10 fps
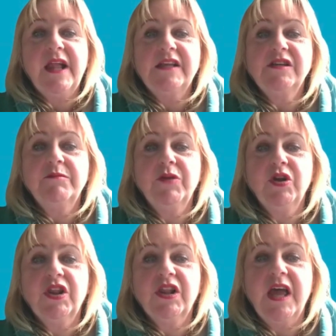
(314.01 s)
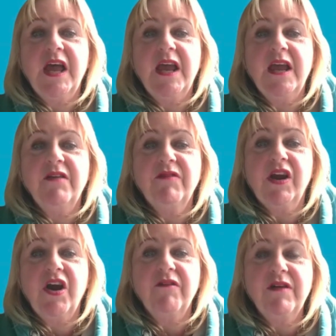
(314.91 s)
Set up monthly
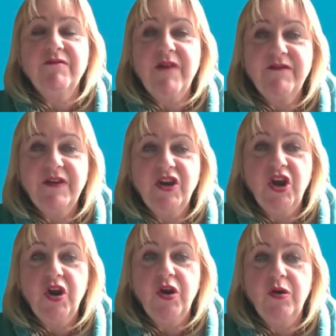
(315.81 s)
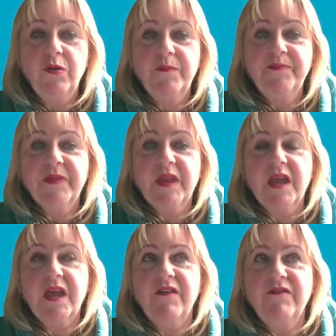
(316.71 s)
recurring revenue
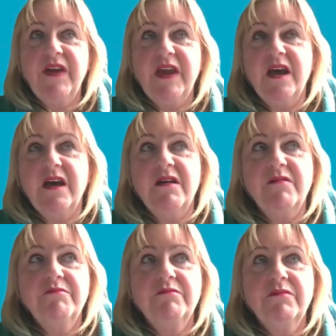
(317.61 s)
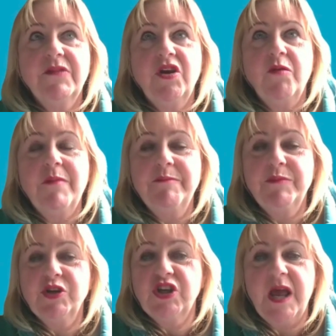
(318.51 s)
via
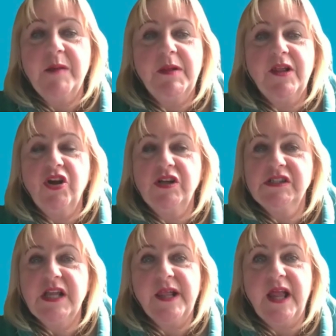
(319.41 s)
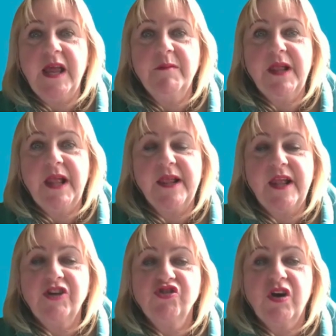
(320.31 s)
memberships, loyalty schemes,
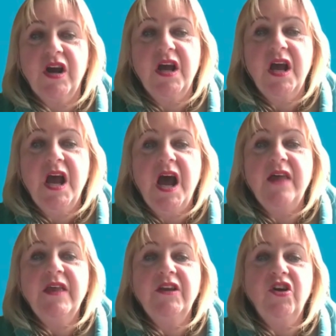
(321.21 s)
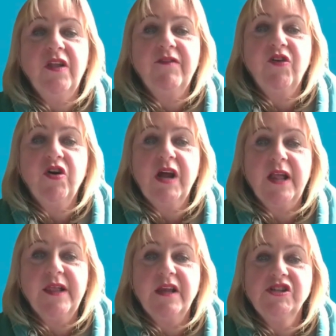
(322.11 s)
etc. And then use
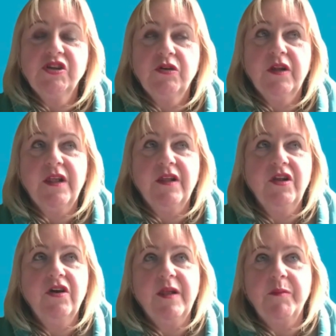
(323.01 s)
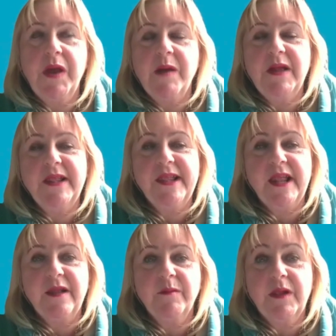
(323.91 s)
forecasting tools. Loads of PMS
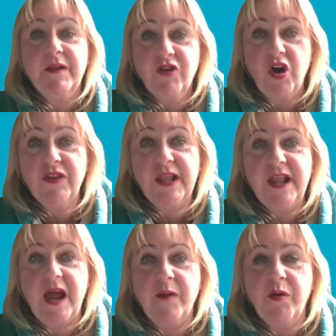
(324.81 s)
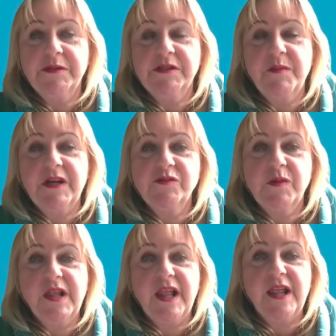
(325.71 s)
systems have got this now, property
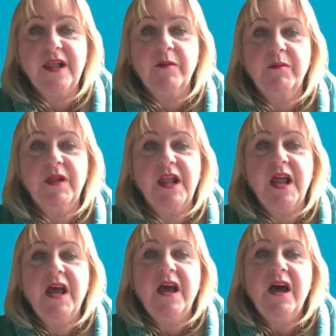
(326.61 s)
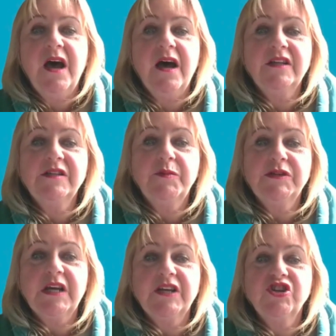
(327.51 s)
management systems, to
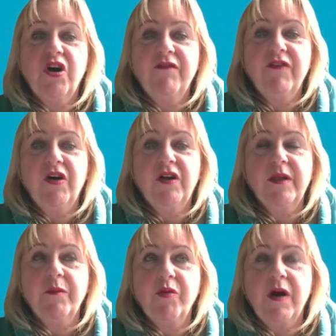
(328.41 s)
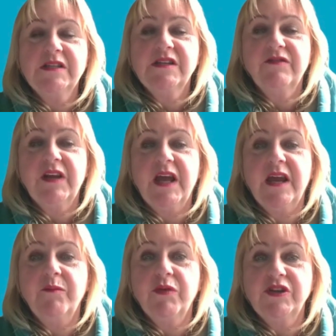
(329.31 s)
predict shortfalls and
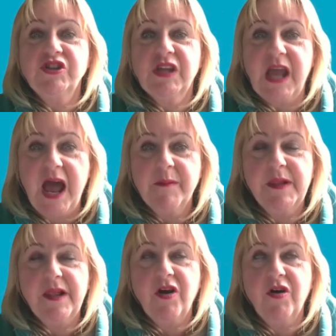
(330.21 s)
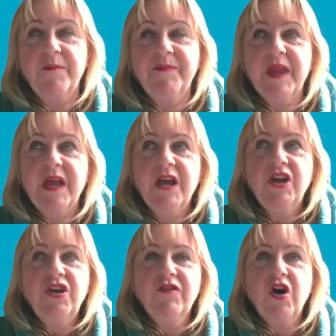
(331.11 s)
proactively bridge the gap. So
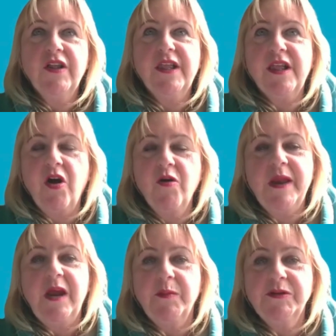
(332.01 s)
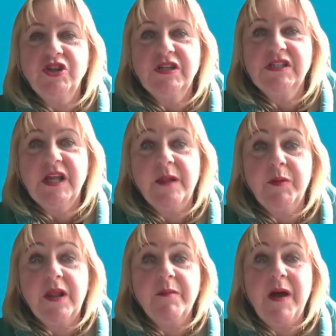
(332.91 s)
you've got so many opportunities,
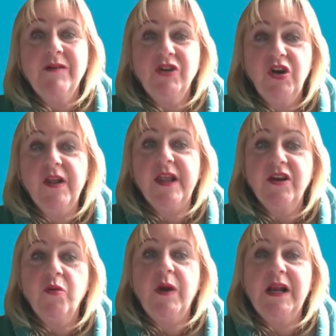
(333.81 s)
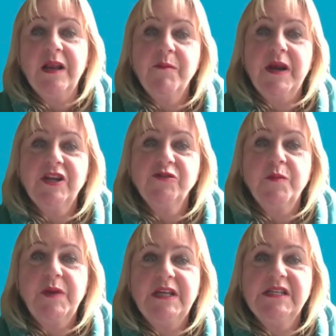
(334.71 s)
but it's about using your weekly
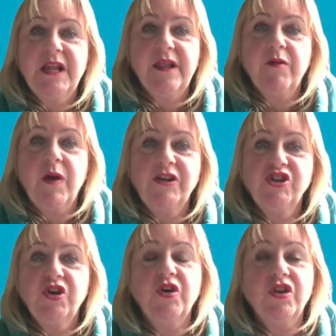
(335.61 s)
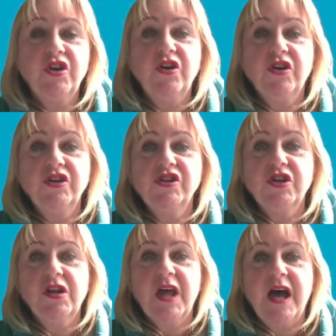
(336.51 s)
management meetings to ensure that you can
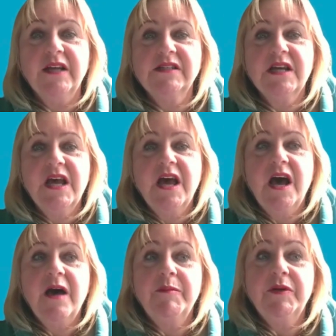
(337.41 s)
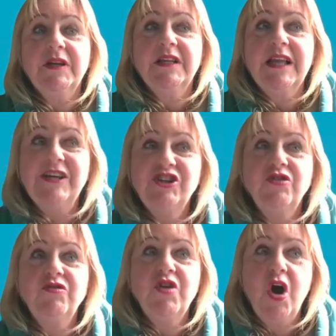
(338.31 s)
do that. But unless
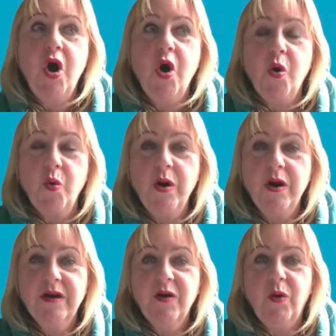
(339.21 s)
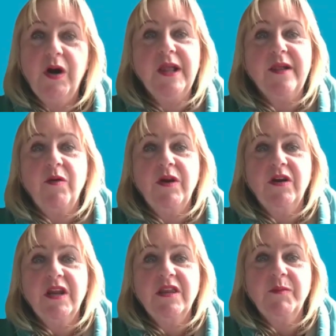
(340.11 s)
you know what is going
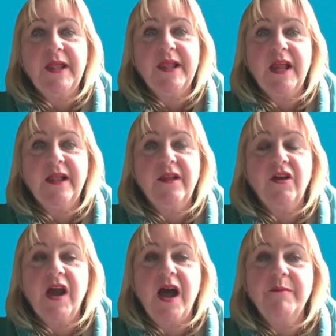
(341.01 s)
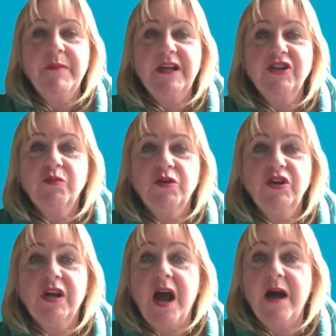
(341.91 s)
on in the business, you can't manage
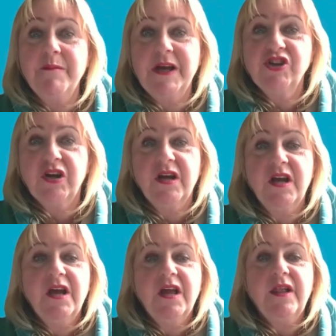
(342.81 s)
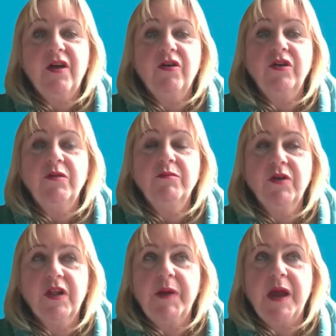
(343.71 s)
what you can't measure. So you
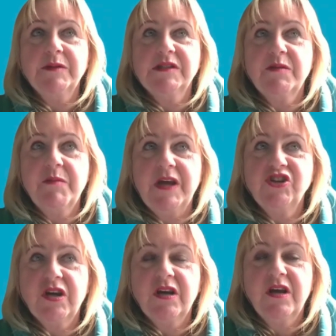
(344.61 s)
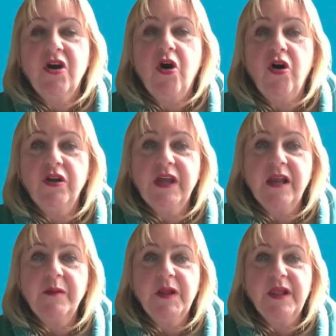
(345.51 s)
must be able to measure all the
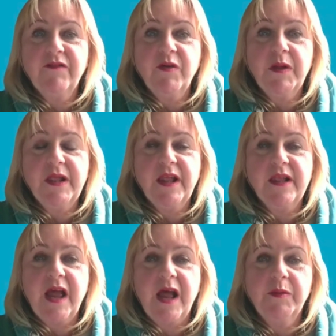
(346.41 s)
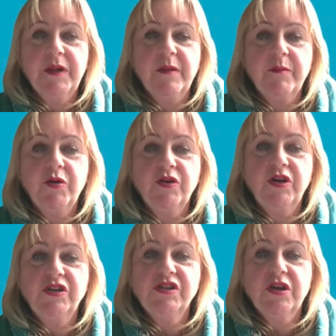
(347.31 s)
elements of your business to help and support
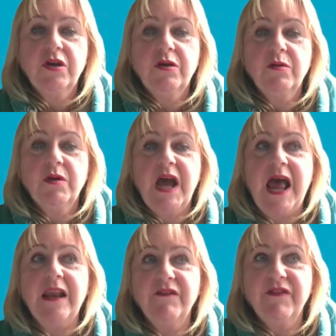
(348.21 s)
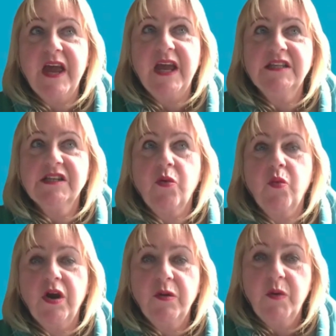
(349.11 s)
you to elevate
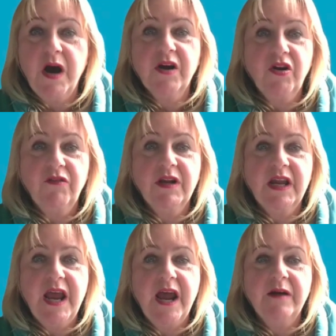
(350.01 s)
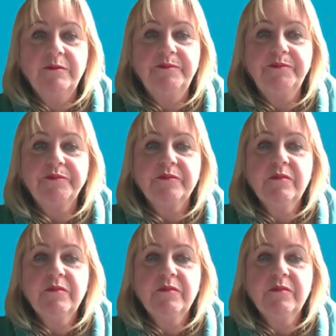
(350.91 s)
where you are currently now.